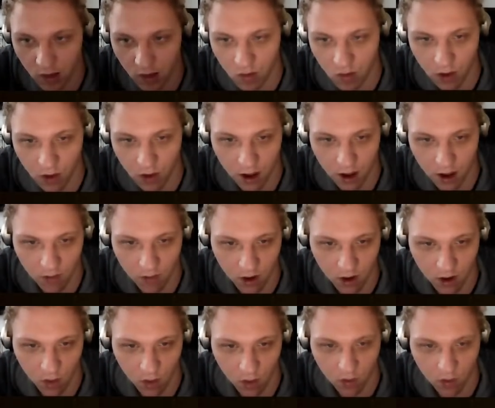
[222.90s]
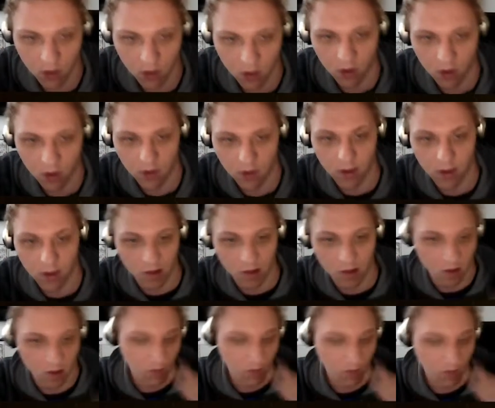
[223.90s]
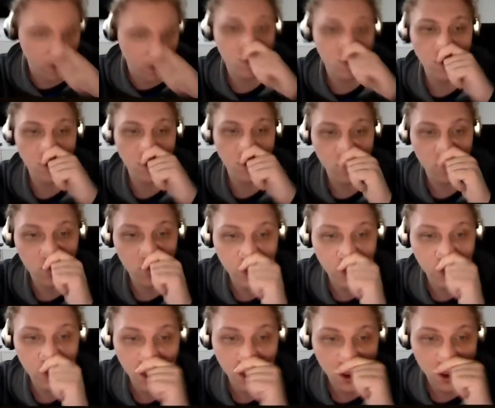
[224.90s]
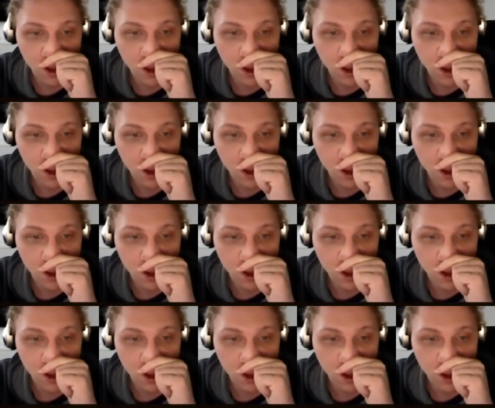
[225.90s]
really heavily overclocked. That's how fast it is for me.